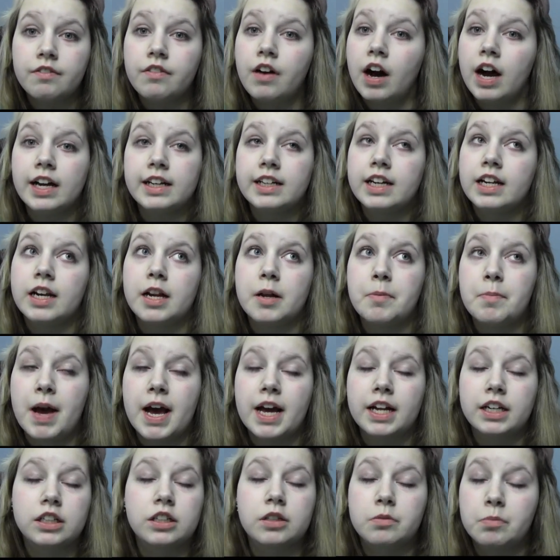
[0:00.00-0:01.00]
fine and it
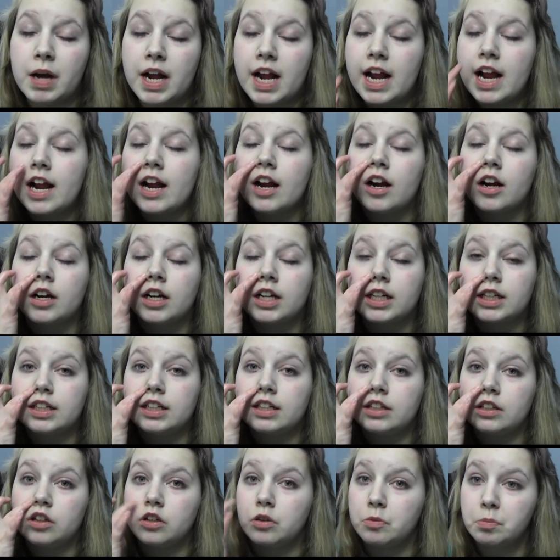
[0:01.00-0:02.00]
matched my hair and it
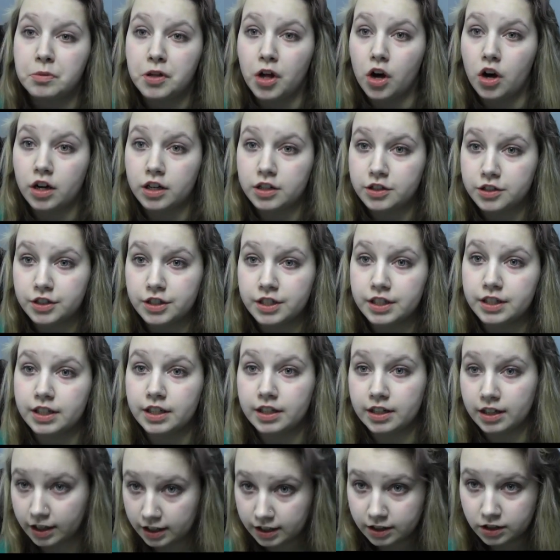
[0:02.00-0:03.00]
didn't look
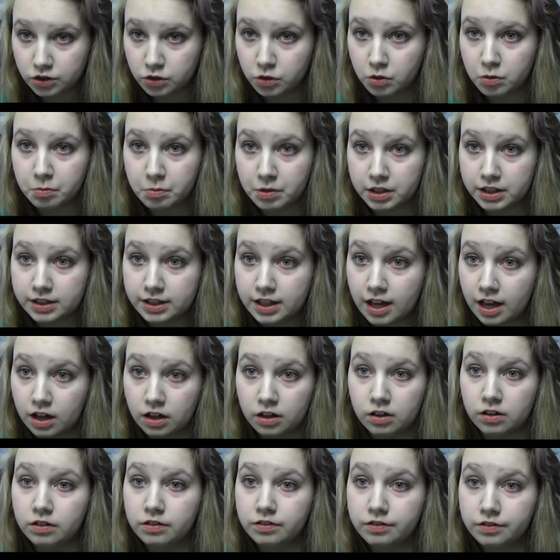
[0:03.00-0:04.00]
blotchy and I could do it
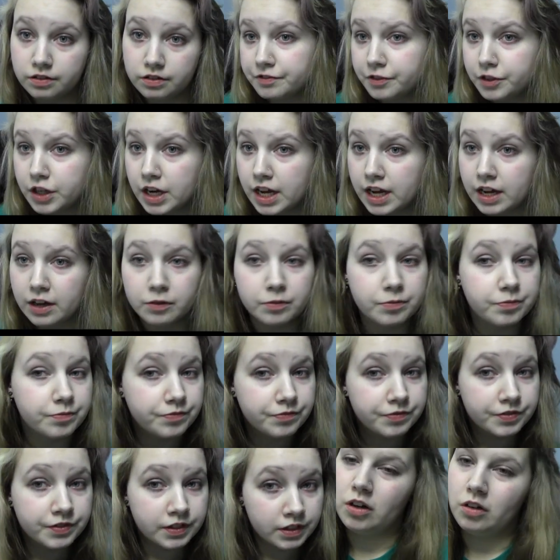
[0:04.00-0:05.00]
myself for now.
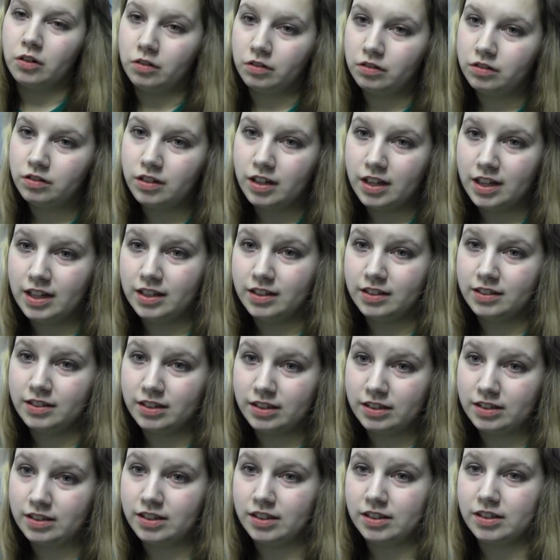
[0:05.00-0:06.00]
Oh, and
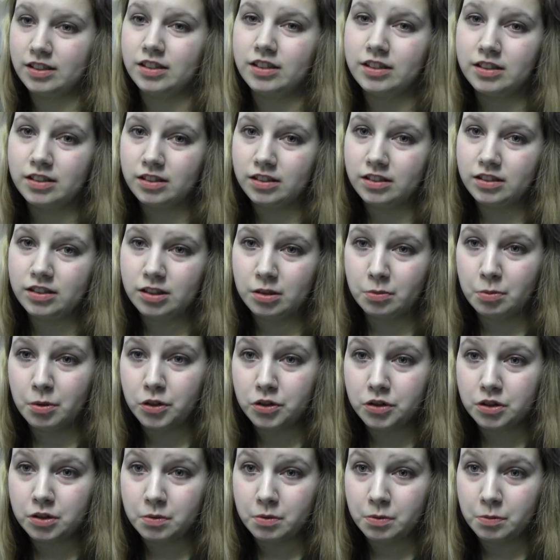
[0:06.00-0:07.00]
since this is
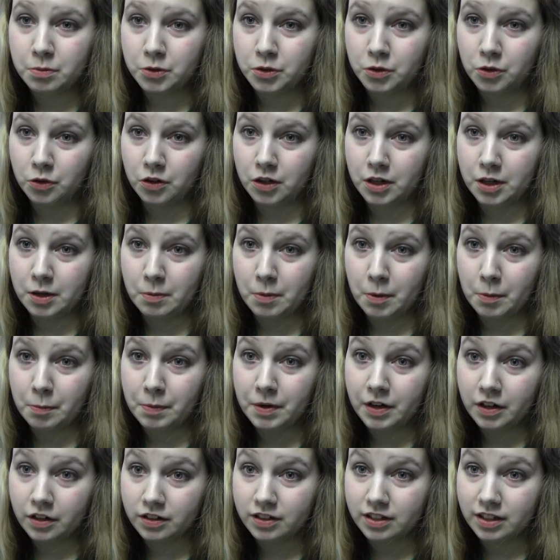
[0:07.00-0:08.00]
supposed to be majority about
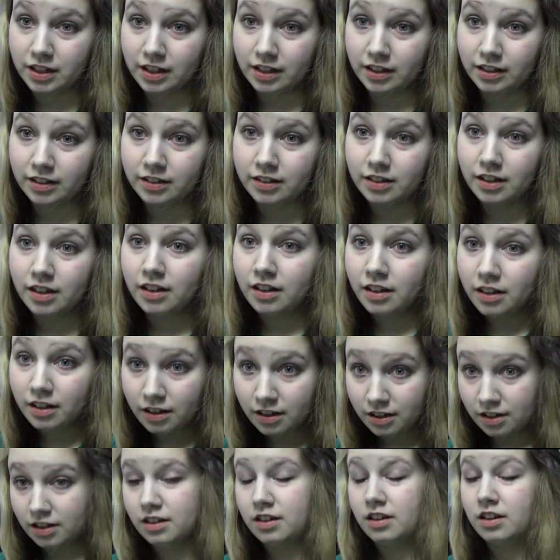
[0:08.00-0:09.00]
piercings,
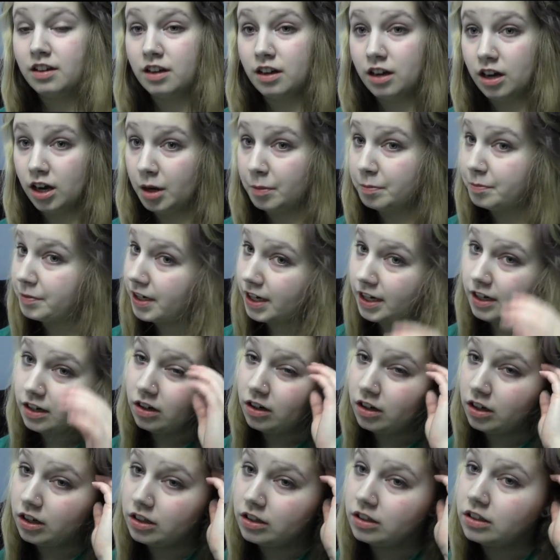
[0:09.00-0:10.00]
update
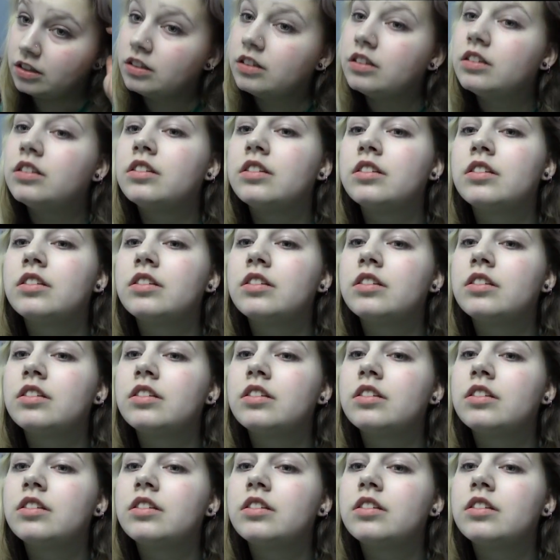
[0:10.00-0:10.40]
on